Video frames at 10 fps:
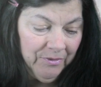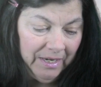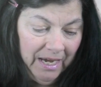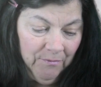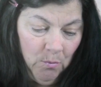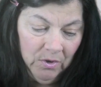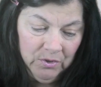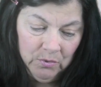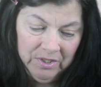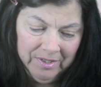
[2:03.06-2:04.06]
the evil one
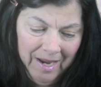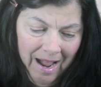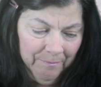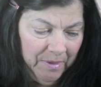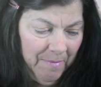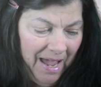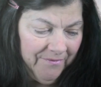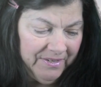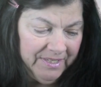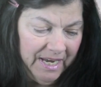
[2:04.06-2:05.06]
to stop the
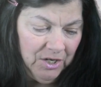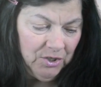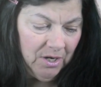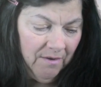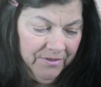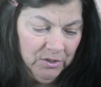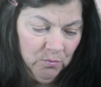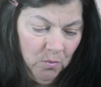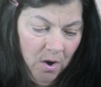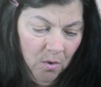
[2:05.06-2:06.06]
manifestation of this
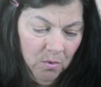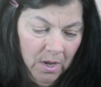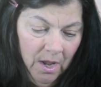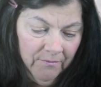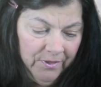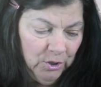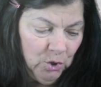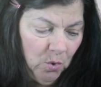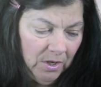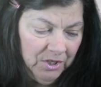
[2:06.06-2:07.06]
woe for the
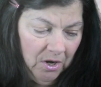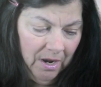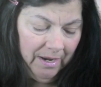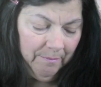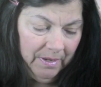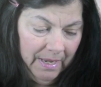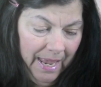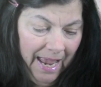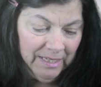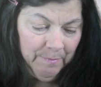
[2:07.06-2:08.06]
short time,
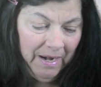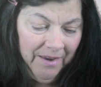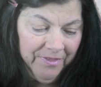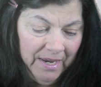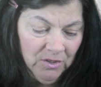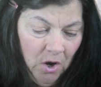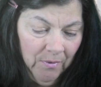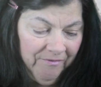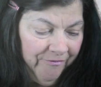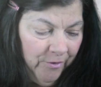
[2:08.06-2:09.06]
as many things are
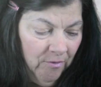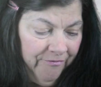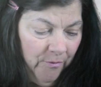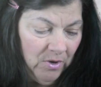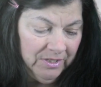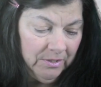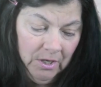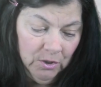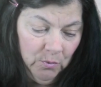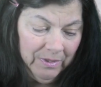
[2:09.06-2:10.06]
in full force
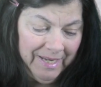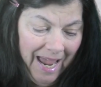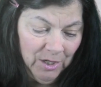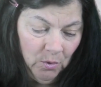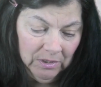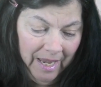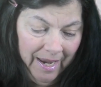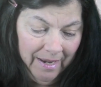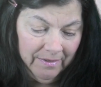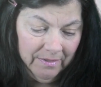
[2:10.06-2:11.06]
to attack your
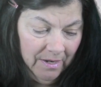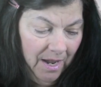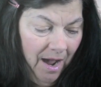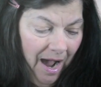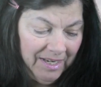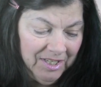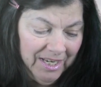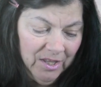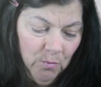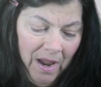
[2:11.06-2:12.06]
land. I
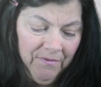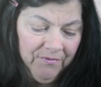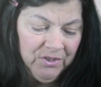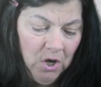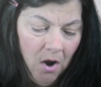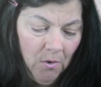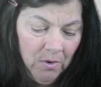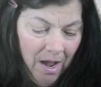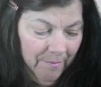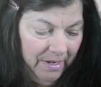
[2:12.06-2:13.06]
see the wave of sorrow
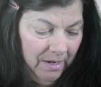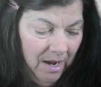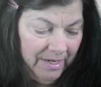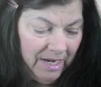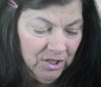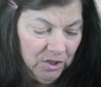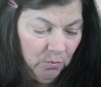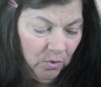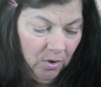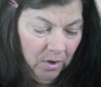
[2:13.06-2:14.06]
coming against the
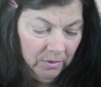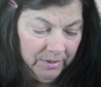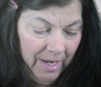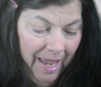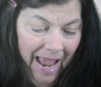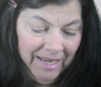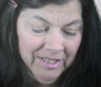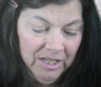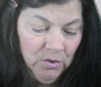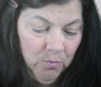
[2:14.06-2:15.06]
world as
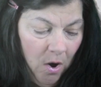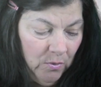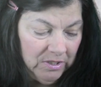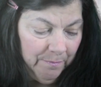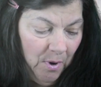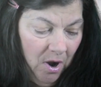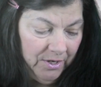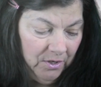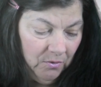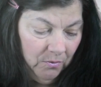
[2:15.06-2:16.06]
this woe is
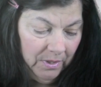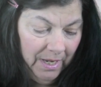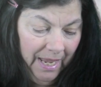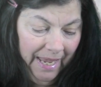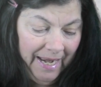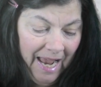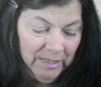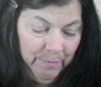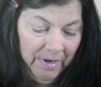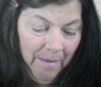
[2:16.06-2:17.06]
upon you. It
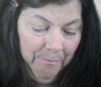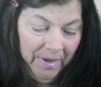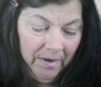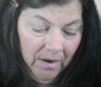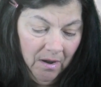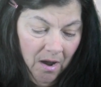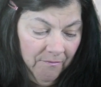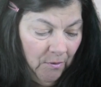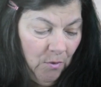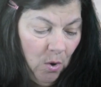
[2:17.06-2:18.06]
has been a bit
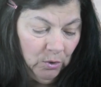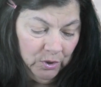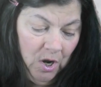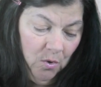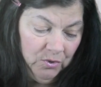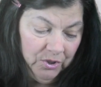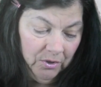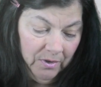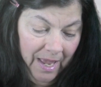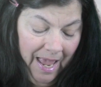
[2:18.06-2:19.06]
of a roller
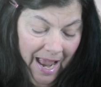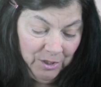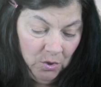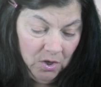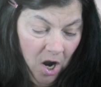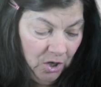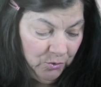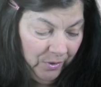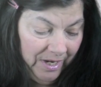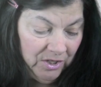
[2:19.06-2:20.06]
coaster as your
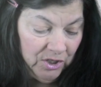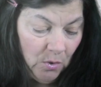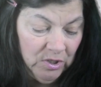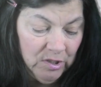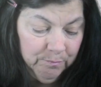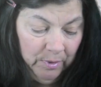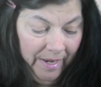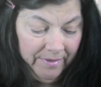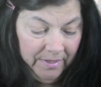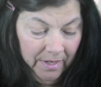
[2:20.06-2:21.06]
country is so
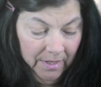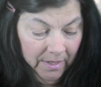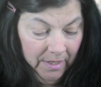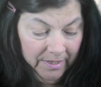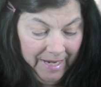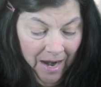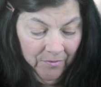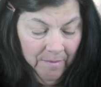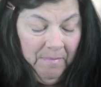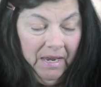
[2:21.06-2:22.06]
split
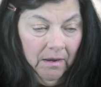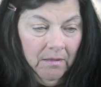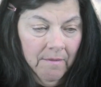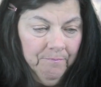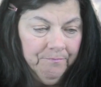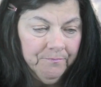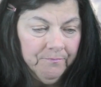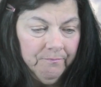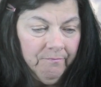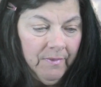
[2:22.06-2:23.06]
down the middle,
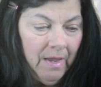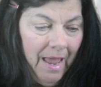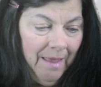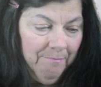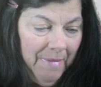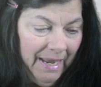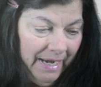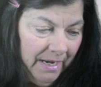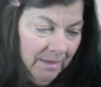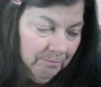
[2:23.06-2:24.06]
and
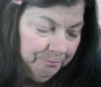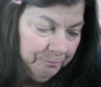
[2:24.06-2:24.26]
many